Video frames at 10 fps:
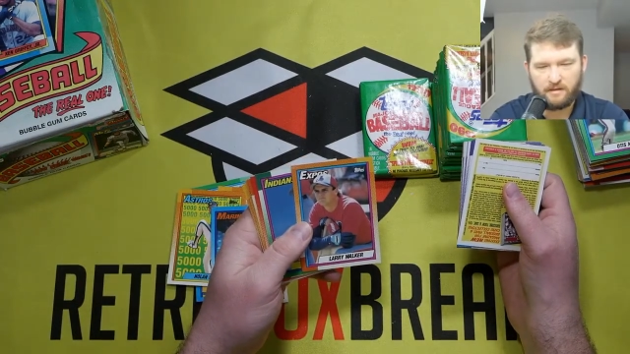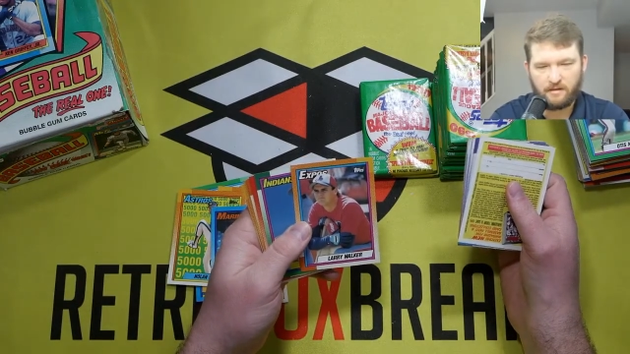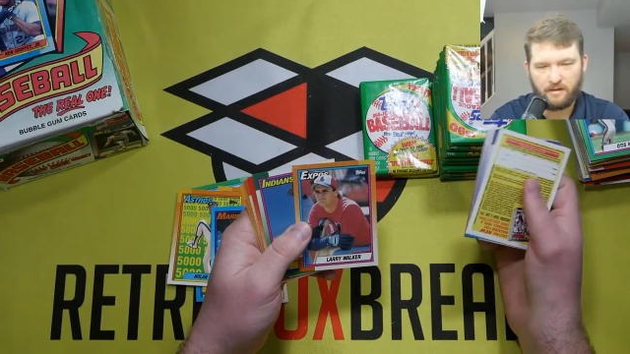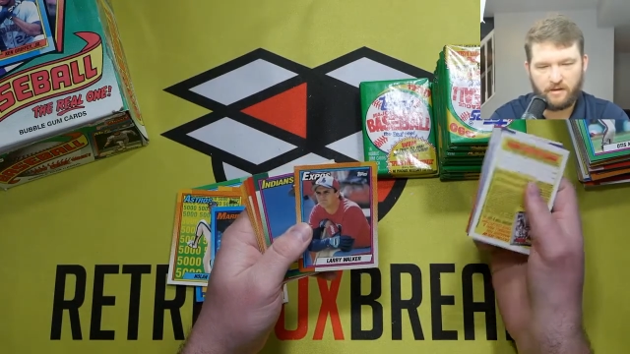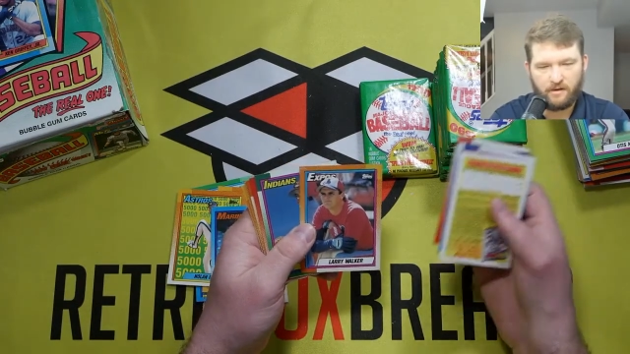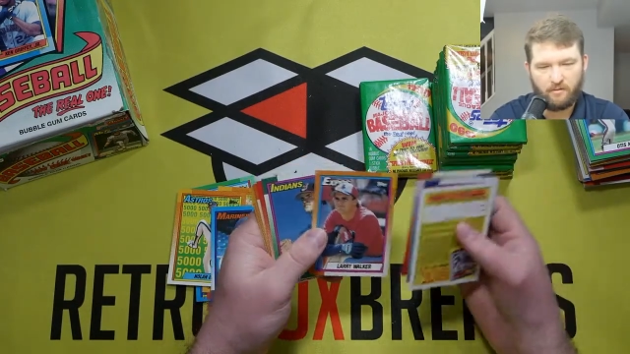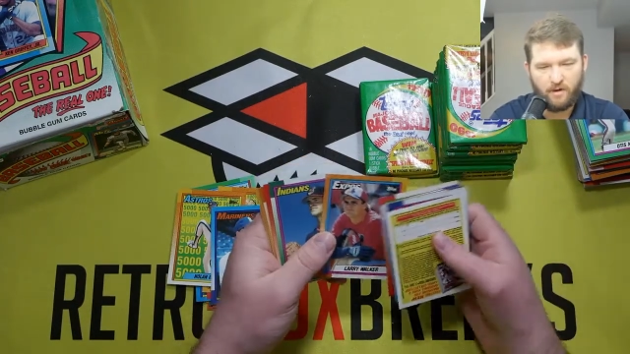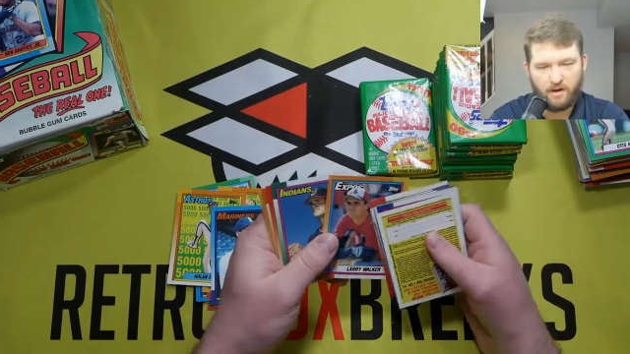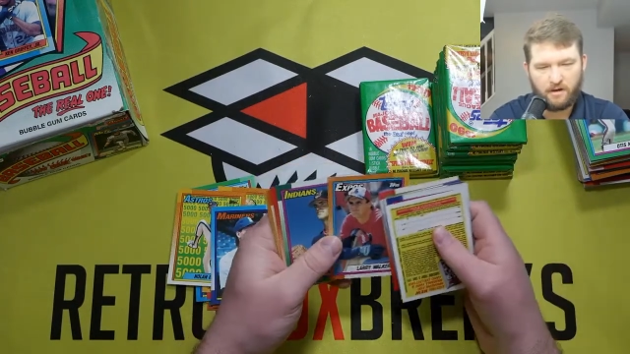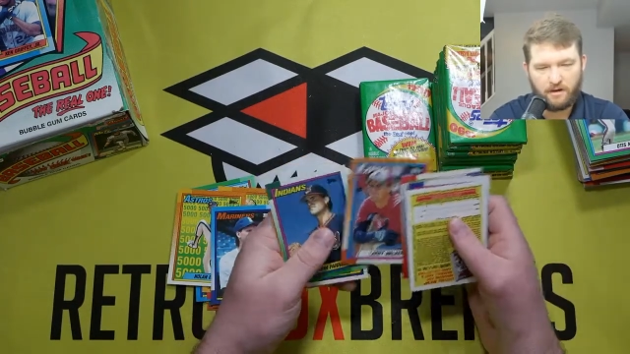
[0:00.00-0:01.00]
Larry
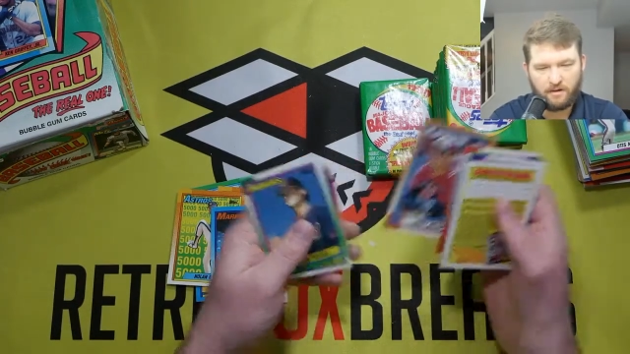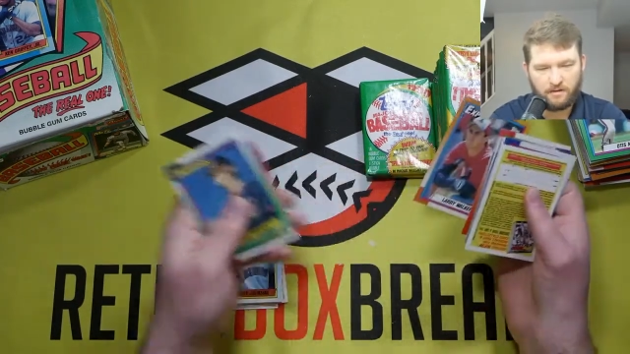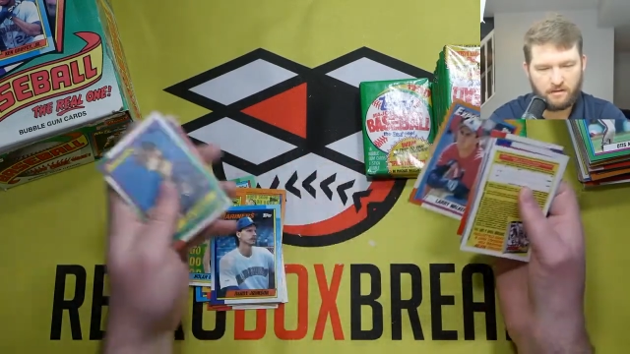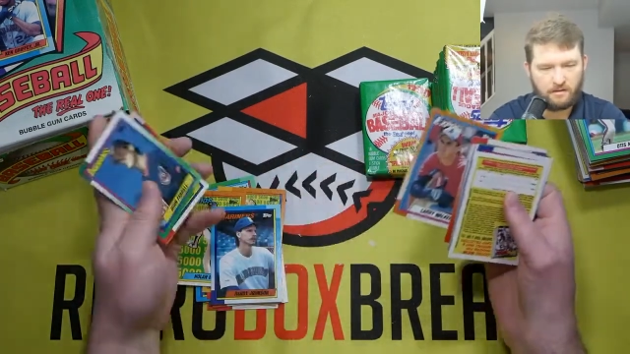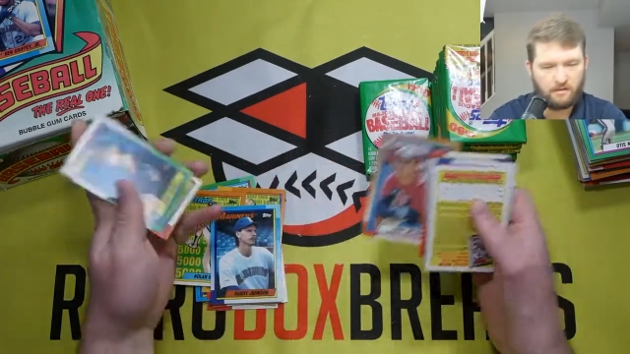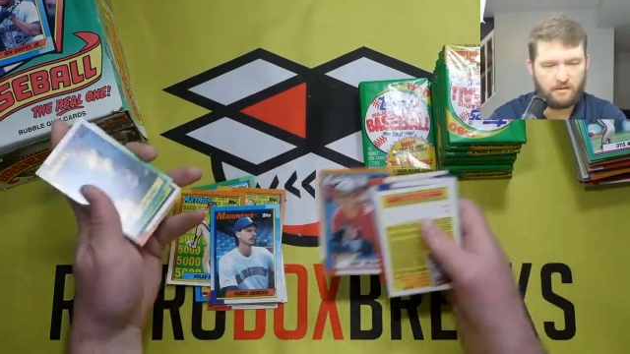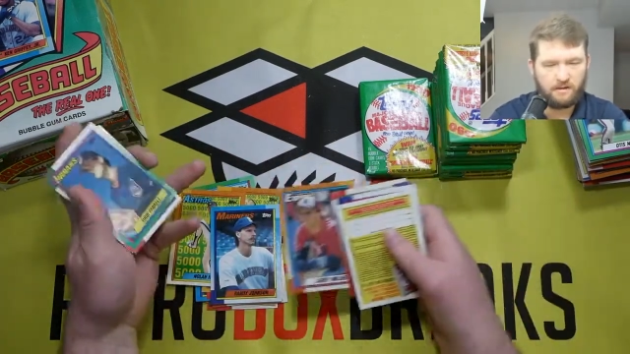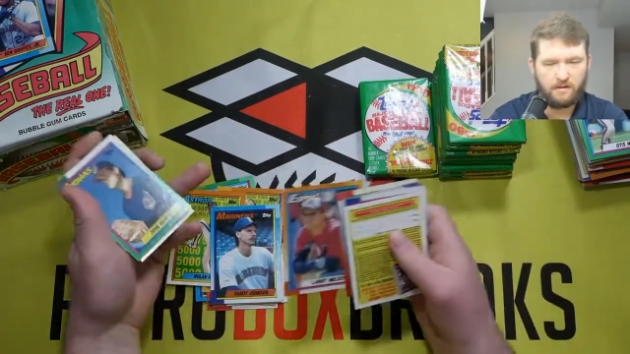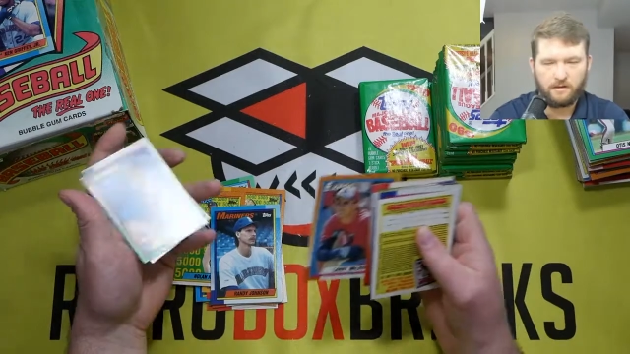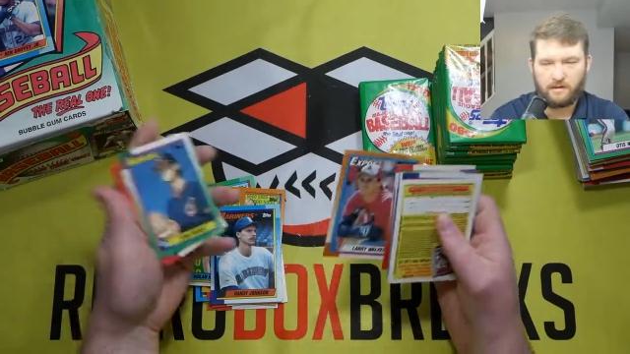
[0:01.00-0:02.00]
Walker
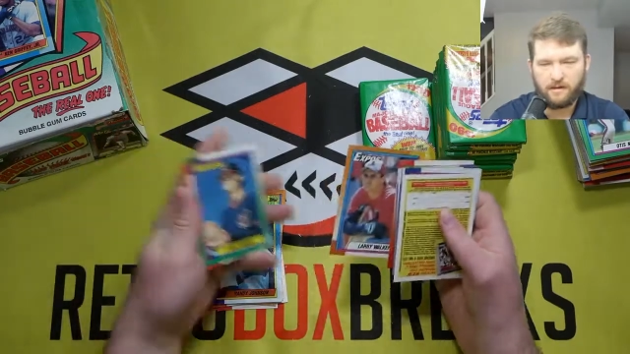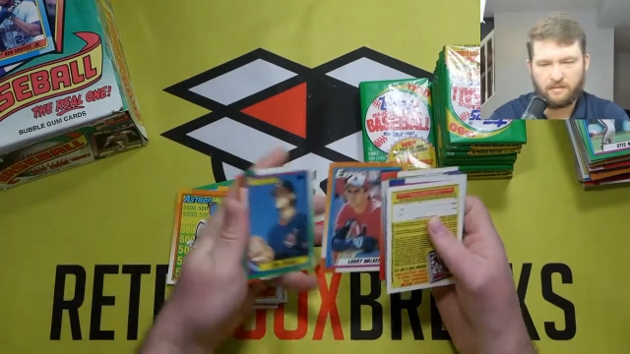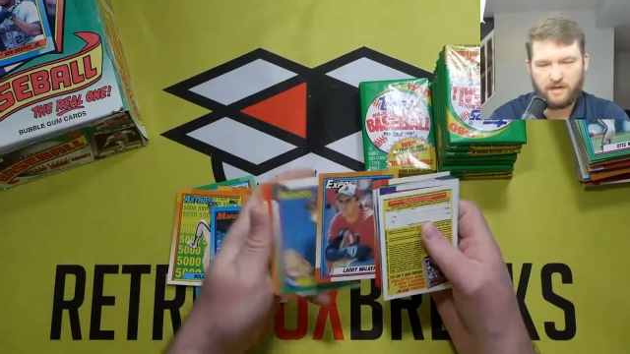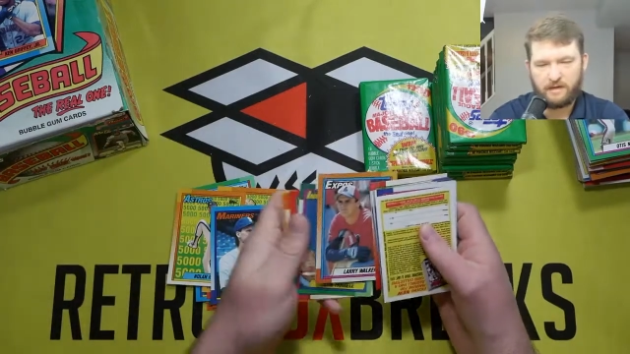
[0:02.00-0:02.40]
coming